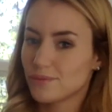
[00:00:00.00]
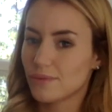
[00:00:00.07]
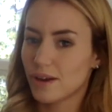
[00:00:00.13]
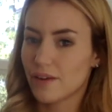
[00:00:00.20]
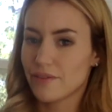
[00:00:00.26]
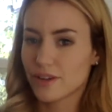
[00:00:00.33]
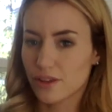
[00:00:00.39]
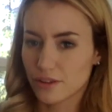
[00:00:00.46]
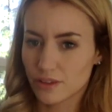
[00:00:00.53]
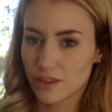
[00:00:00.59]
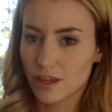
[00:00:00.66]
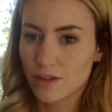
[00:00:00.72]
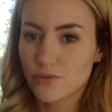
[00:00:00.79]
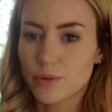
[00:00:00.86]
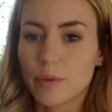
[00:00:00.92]
I have another
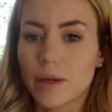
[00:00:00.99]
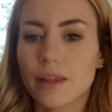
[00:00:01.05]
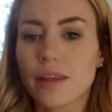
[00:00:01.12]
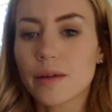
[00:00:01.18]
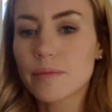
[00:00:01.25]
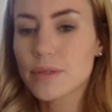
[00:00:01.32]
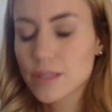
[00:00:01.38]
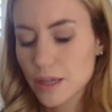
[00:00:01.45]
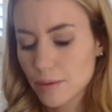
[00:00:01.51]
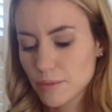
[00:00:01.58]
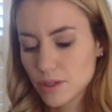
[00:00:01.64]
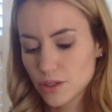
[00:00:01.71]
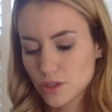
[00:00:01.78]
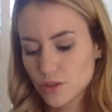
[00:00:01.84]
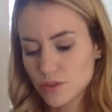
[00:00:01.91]
thing for my lips. I'm
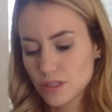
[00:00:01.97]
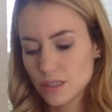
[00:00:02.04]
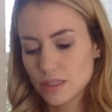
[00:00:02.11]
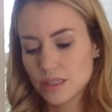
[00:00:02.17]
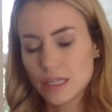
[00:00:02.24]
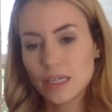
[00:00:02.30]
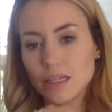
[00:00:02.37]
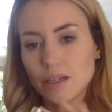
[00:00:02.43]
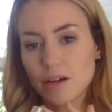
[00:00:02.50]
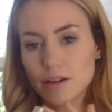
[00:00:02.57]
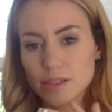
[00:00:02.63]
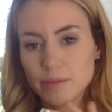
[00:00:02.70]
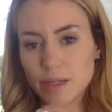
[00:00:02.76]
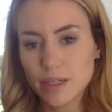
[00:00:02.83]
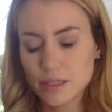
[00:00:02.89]
going to use this IT
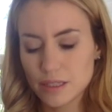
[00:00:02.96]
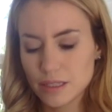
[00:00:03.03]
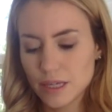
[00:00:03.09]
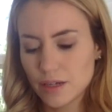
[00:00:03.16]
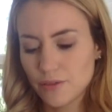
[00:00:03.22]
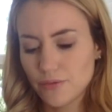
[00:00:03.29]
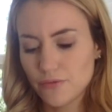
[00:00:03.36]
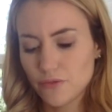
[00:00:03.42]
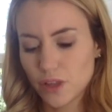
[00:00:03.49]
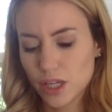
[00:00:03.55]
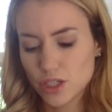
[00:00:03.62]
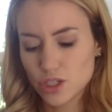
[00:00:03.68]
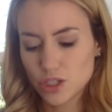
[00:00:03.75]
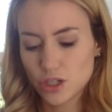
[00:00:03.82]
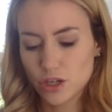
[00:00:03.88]
Cosmetics. It's like a
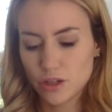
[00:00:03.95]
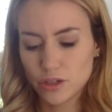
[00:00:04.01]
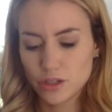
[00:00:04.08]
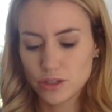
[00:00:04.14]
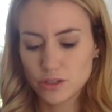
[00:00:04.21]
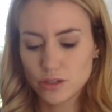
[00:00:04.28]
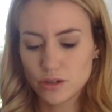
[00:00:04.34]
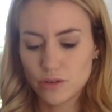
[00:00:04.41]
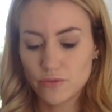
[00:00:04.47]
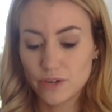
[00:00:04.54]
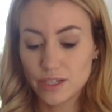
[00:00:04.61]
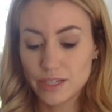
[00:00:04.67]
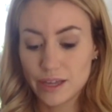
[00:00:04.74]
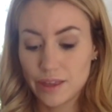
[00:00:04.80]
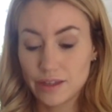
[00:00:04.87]
flush color. It's called
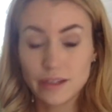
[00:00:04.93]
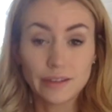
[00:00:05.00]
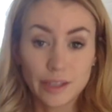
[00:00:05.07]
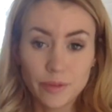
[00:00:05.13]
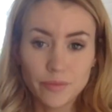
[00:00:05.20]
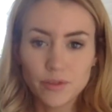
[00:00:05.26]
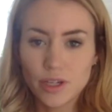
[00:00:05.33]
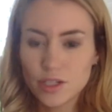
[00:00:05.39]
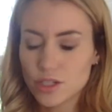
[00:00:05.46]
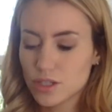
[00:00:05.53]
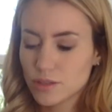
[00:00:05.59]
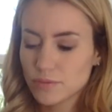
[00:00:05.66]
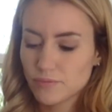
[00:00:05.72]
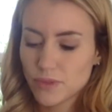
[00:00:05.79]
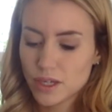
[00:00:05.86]
Vitality Lip
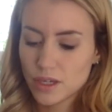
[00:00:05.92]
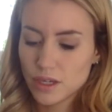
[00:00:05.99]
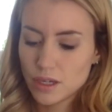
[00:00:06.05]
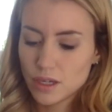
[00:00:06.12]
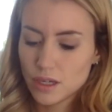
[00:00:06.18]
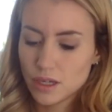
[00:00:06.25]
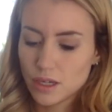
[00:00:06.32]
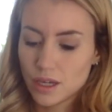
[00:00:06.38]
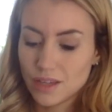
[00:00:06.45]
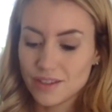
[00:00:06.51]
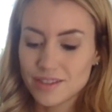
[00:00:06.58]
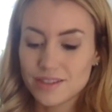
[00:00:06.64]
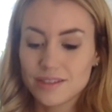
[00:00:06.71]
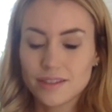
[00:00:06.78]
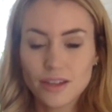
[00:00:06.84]
Flush. And
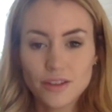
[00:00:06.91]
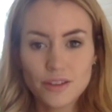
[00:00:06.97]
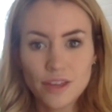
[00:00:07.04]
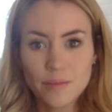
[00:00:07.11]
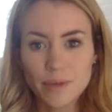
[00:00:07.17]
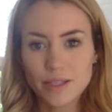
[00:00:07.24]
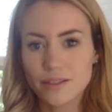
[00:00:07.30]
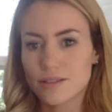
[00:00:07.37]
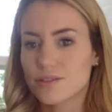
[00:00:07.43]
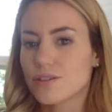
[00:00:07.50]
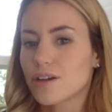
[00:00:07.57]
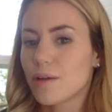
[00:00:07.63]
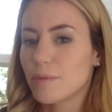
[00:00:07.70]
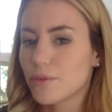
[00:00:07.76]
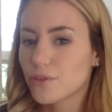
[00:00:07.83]
this is another thing my sister
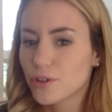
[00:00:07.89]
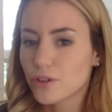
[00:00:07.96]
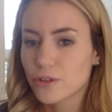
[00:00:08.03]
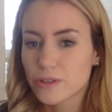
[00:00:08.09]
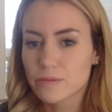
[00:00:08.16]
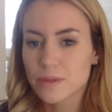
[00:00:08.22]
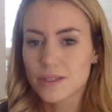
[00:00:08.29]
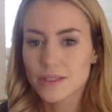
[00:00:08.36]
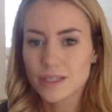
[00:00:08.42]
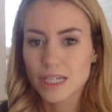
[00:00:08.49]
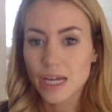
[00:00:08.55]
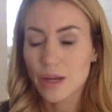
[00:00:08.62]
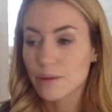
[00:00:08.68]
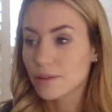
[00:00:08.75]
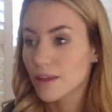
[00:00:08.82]
got me for Christmas, and
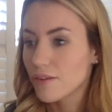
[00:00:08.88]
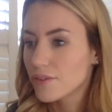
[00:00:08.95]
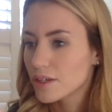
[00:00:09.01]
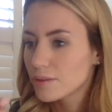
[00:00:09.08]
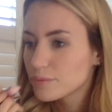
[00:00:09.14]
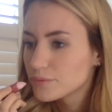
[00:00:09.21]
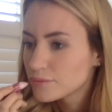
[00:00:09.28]
I love it.